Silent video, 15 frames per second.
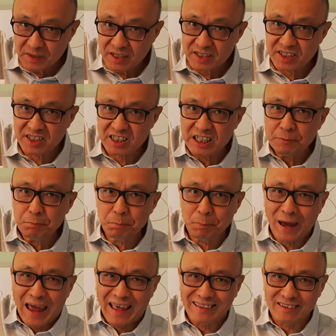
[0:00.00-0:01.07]
slip
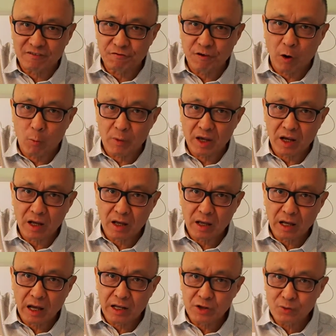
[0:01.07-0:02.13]
bands forming,
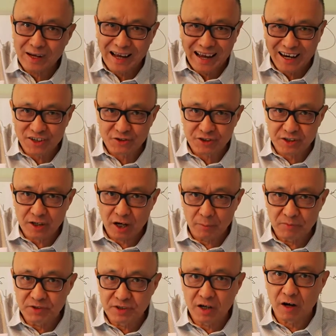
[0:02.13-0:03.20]
and you can actually
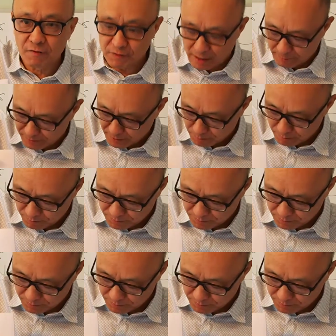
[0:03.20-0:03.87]
observe them.